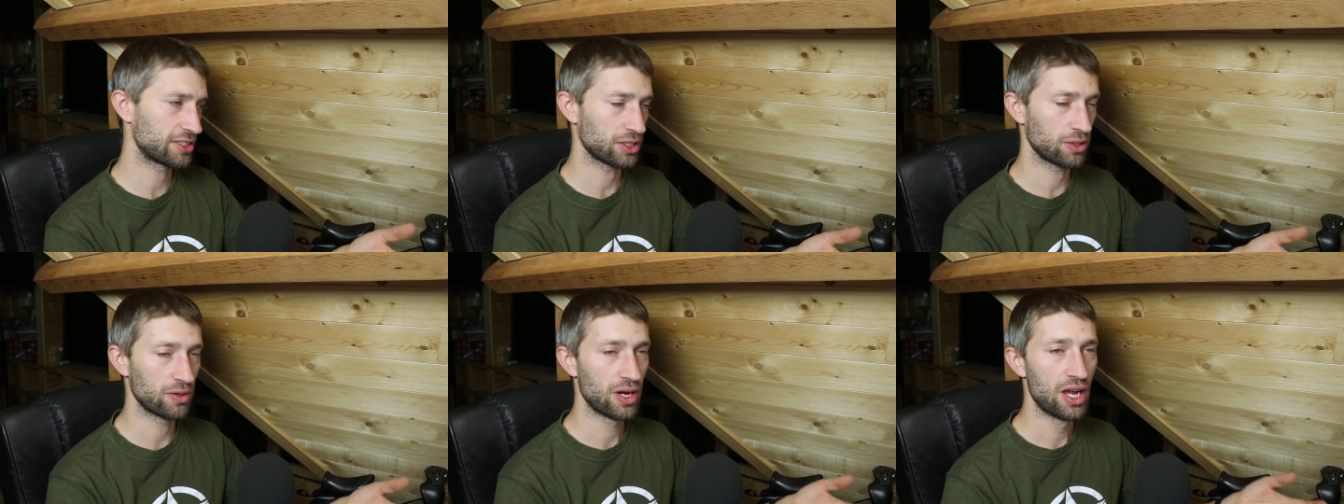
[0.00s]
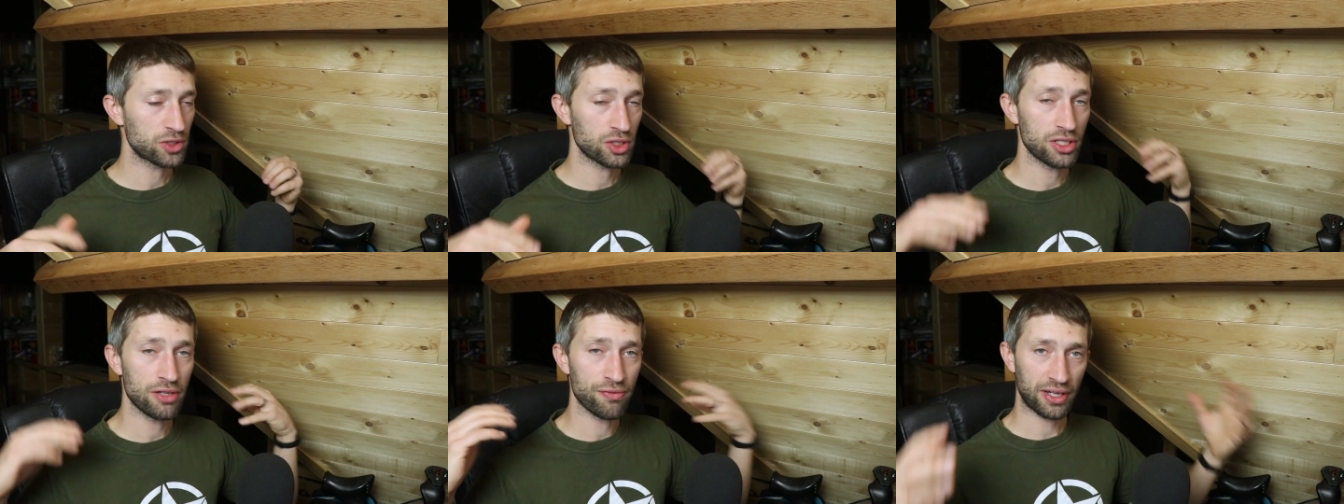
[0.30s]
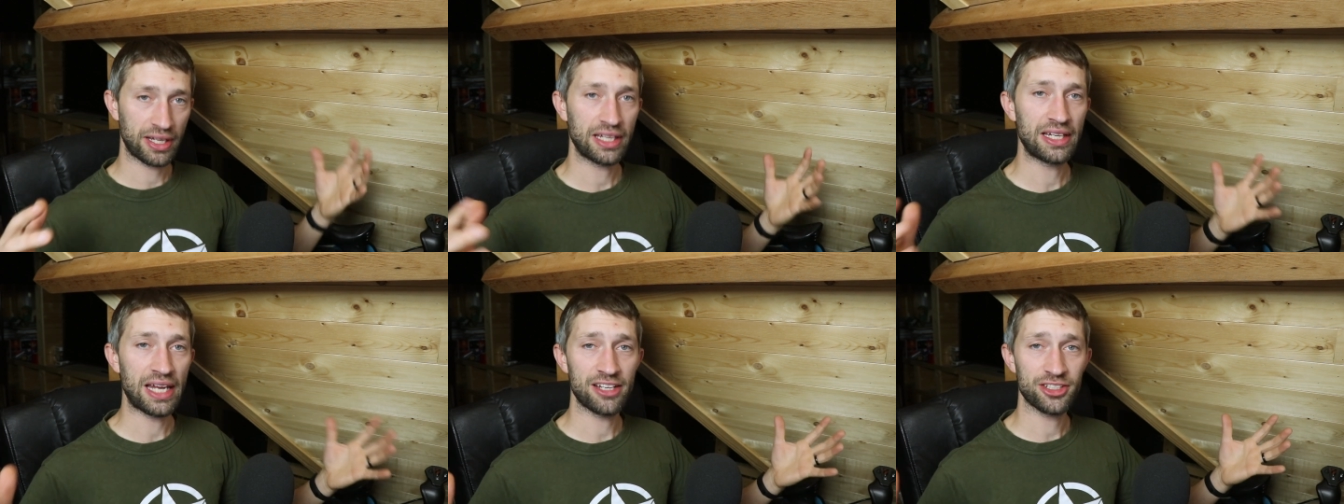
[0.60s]
So, so if
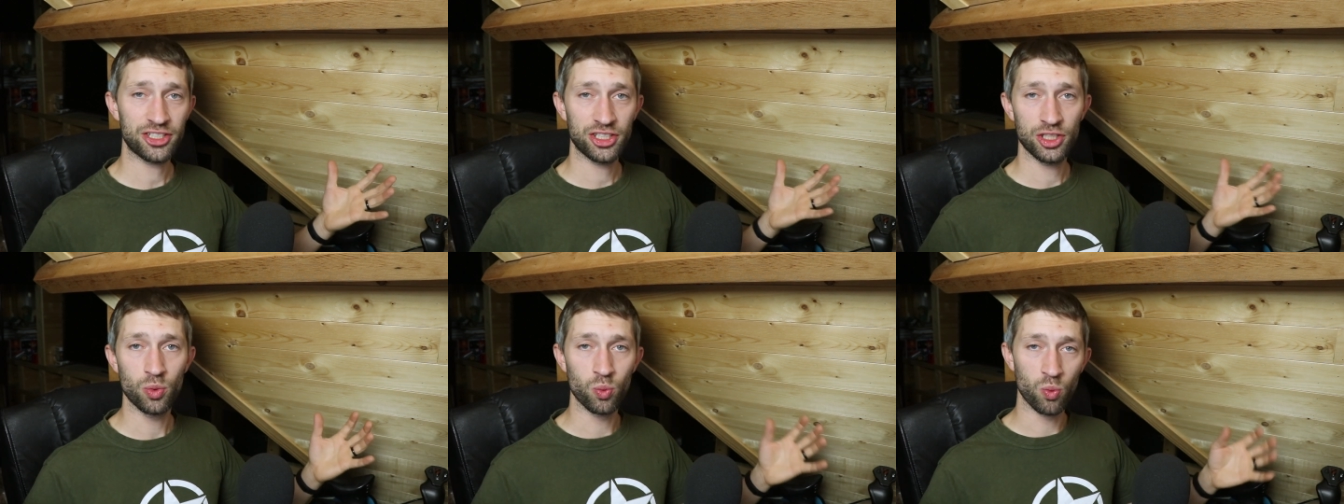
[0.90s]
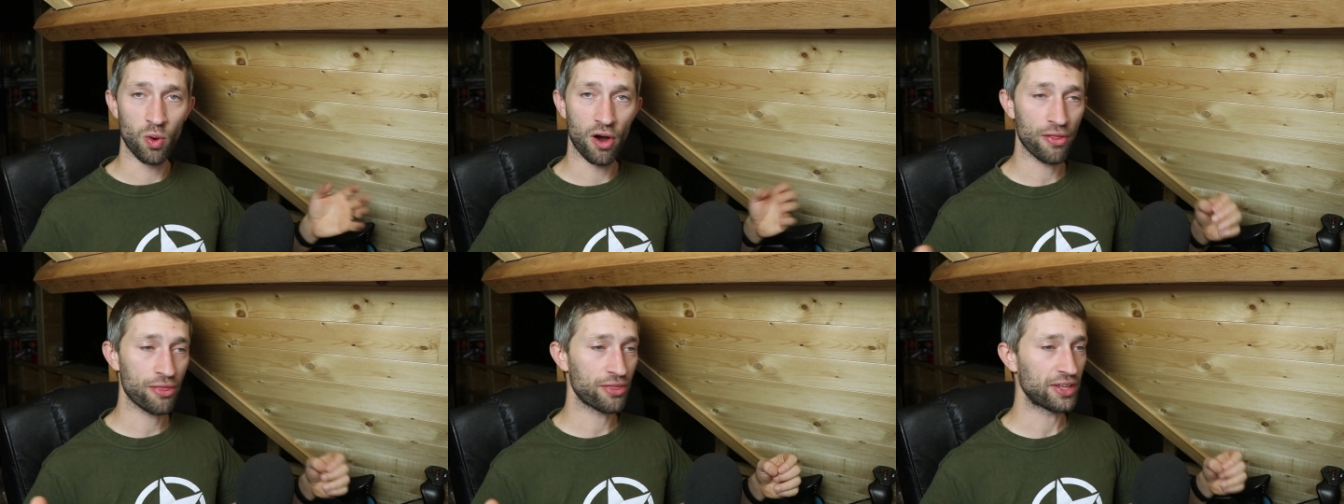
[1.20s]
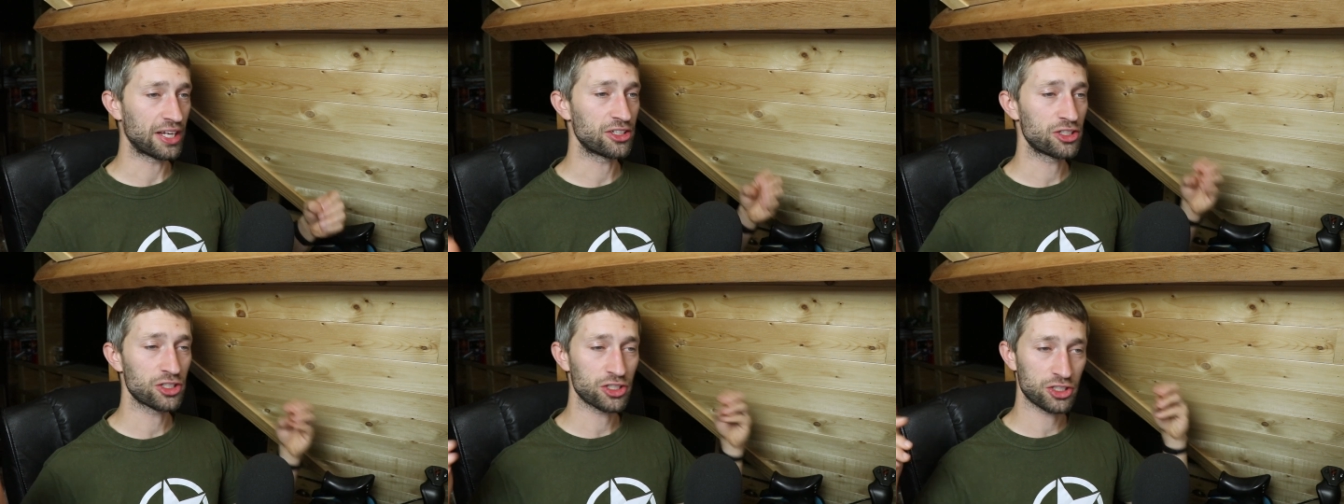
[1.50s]
I can ask you one
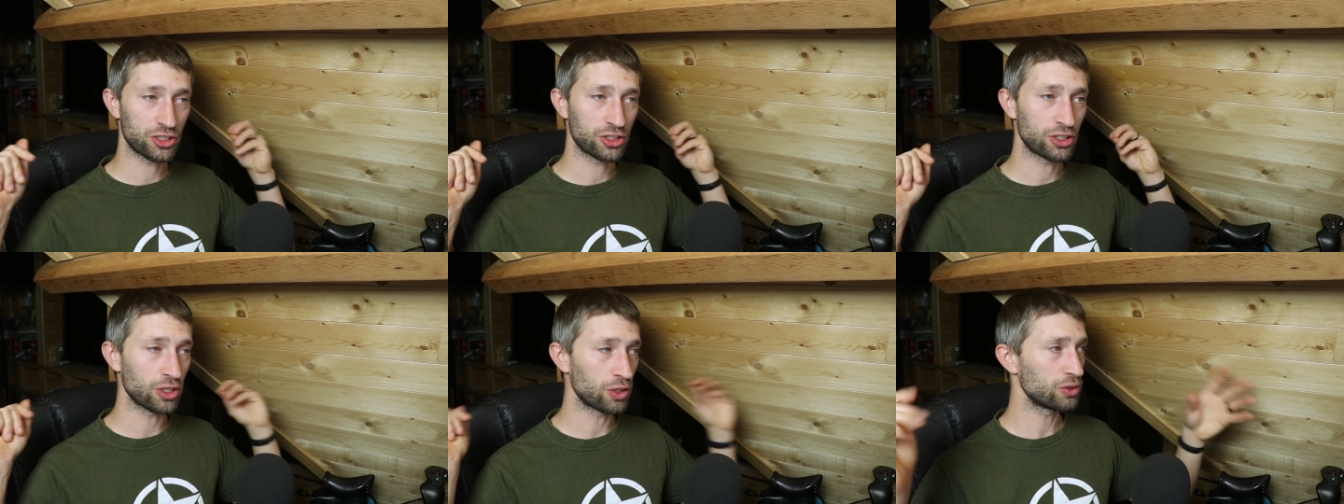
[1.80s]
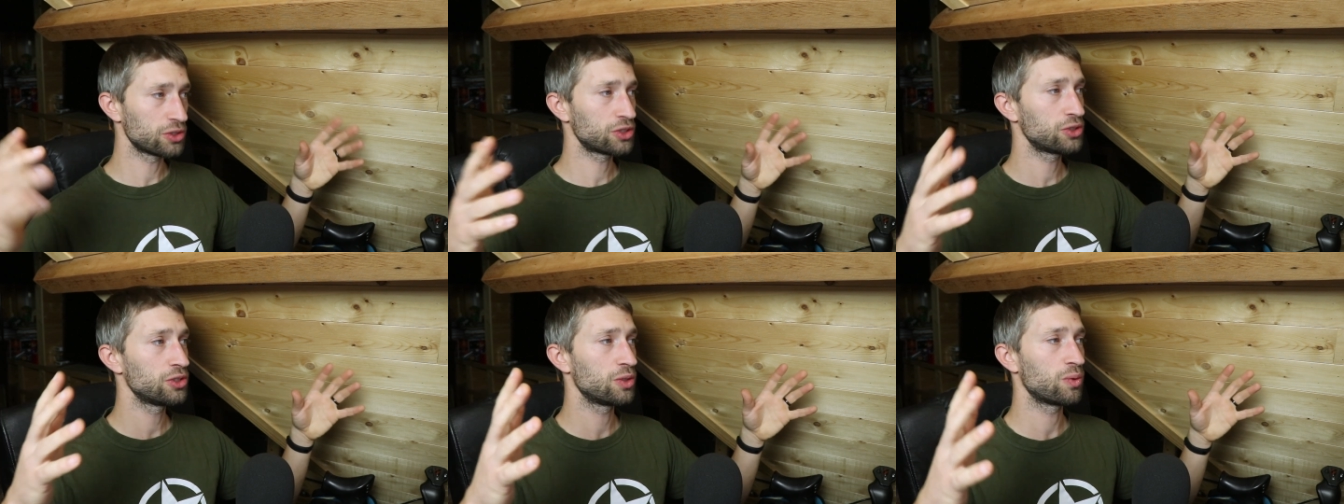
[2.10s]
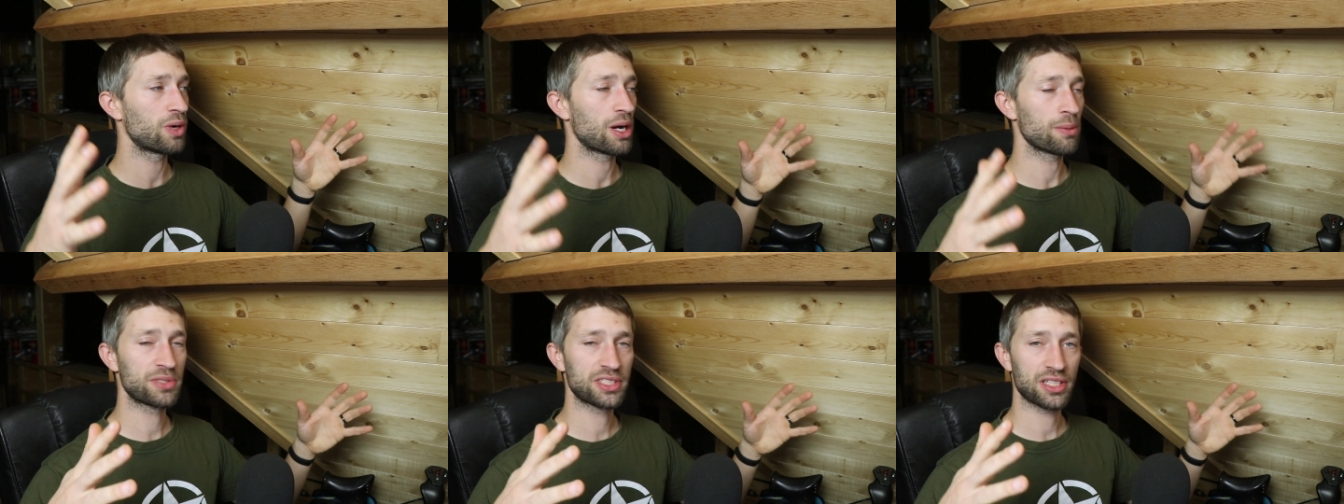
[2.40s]
thing, just go to the
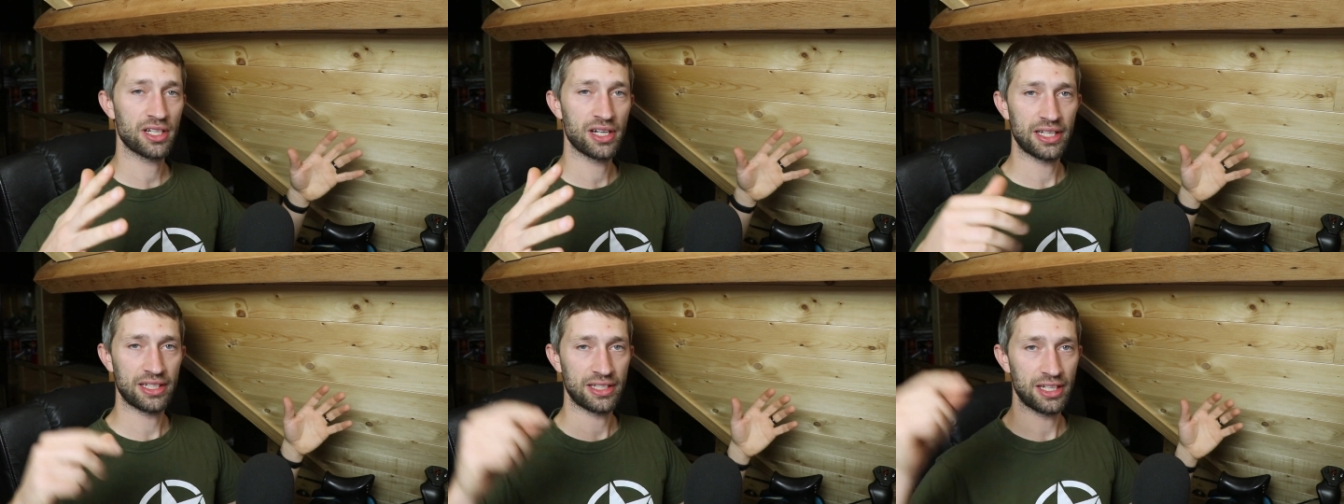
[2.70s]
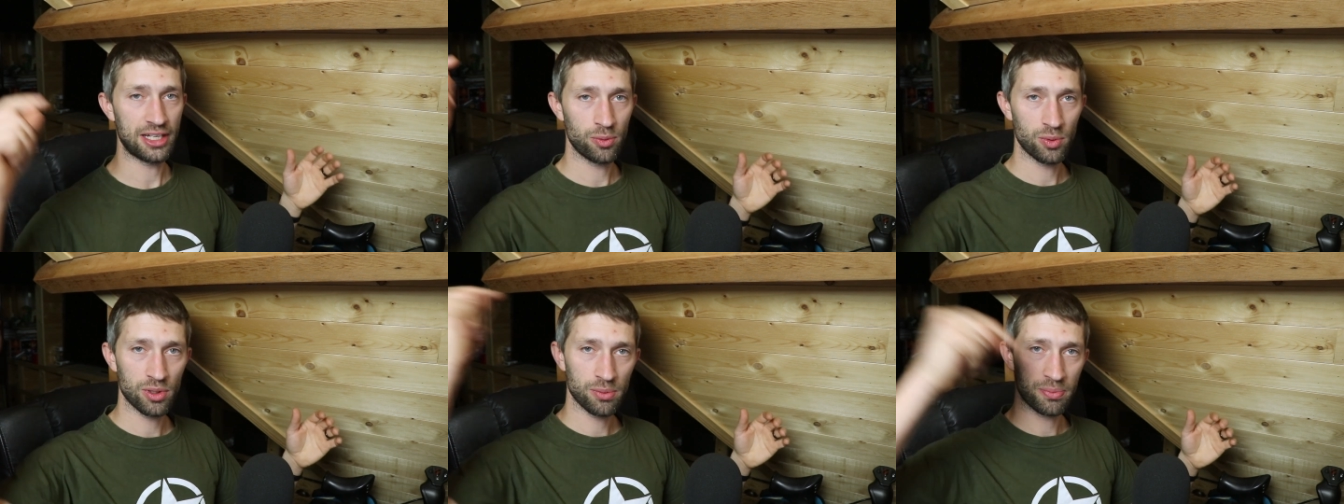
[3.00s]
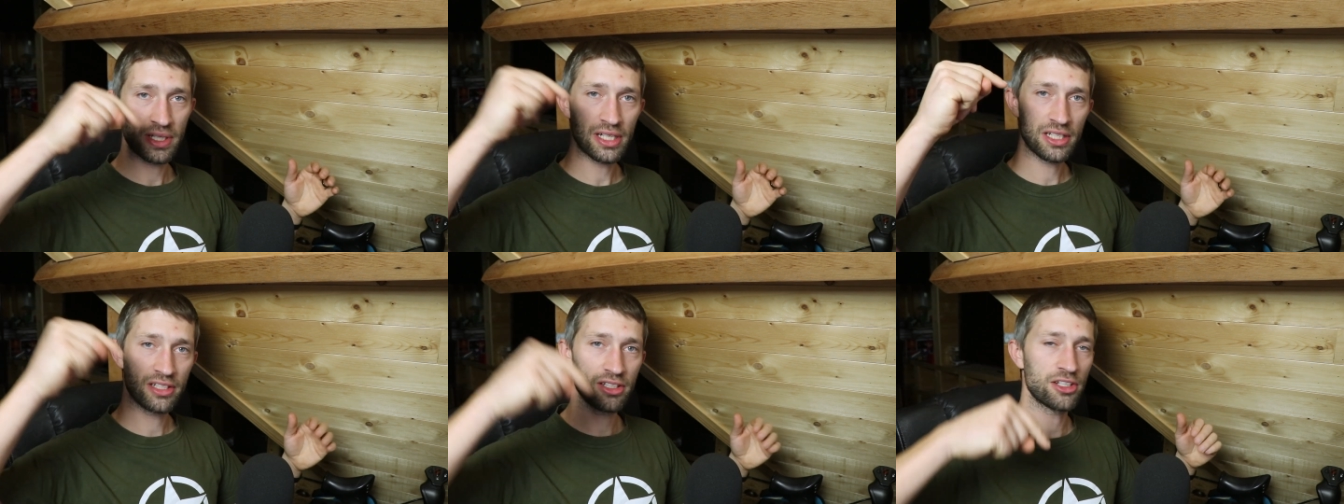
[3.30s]
website, it will
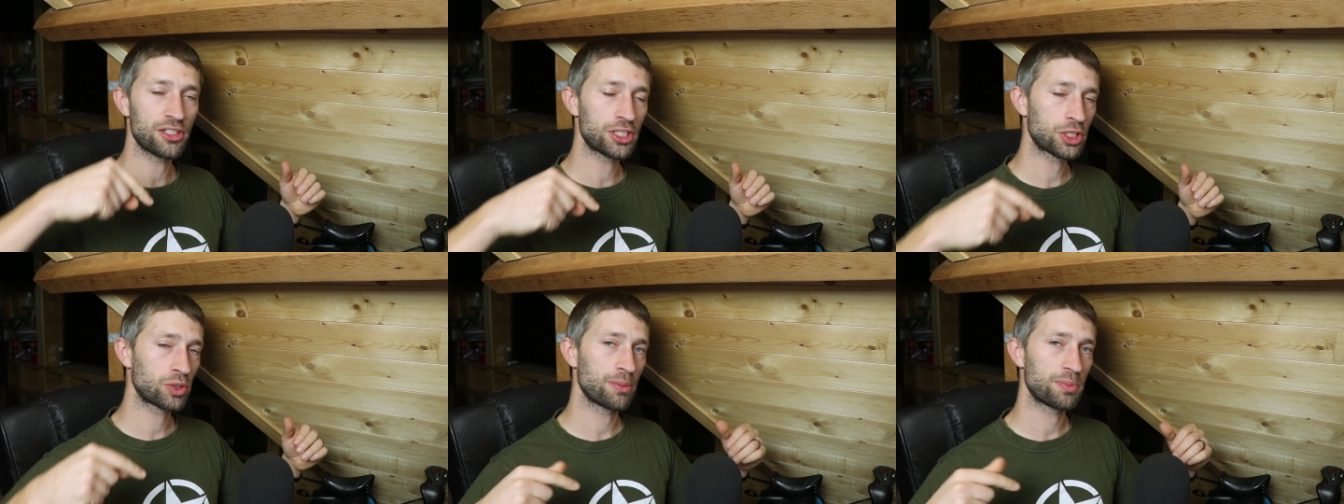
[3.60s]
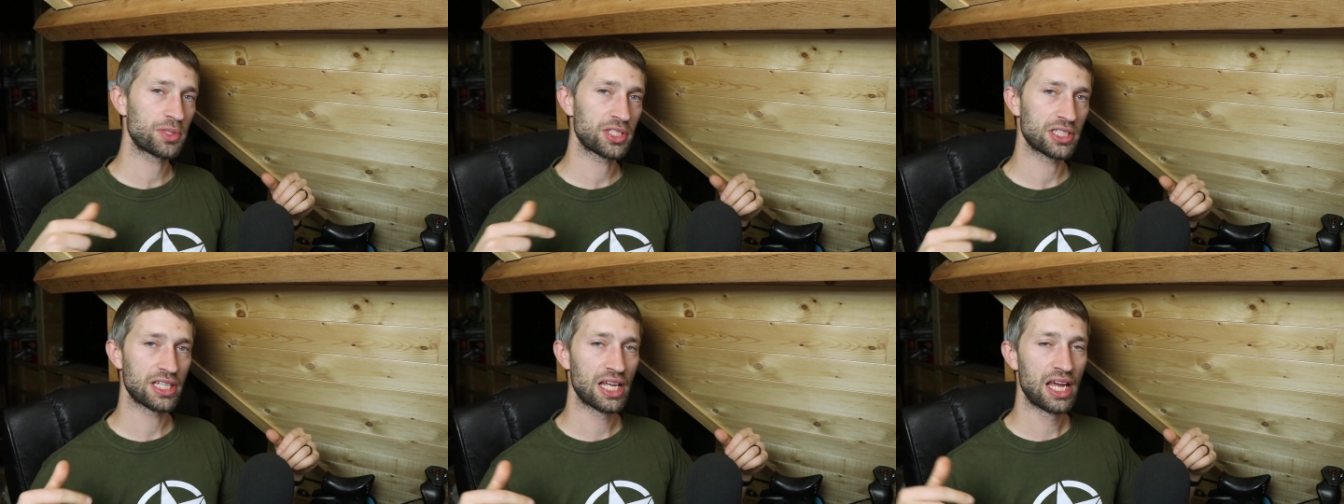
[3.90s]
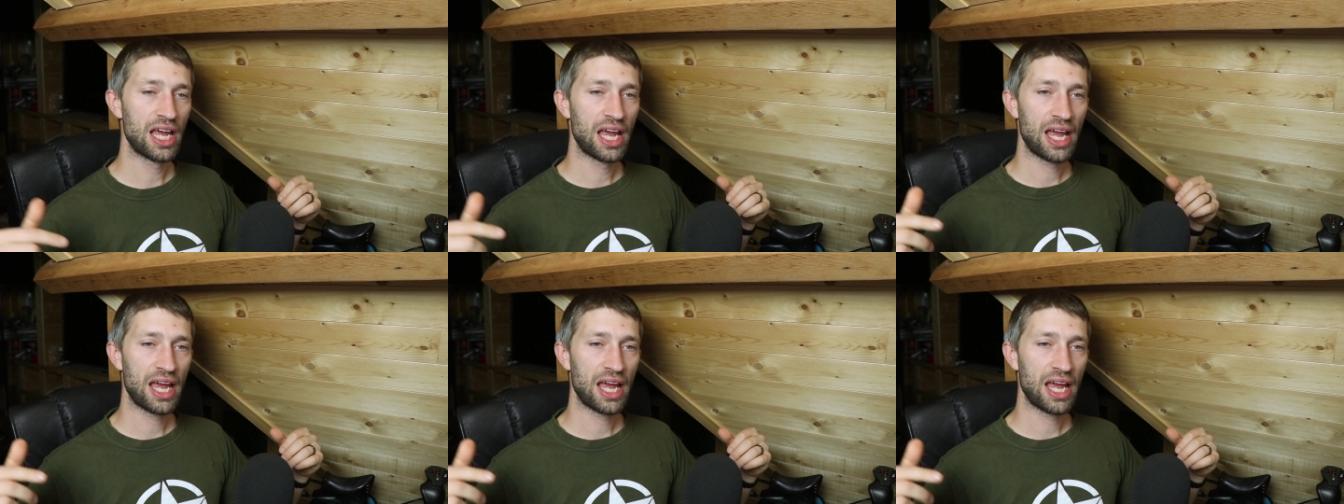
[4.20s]
be in the description,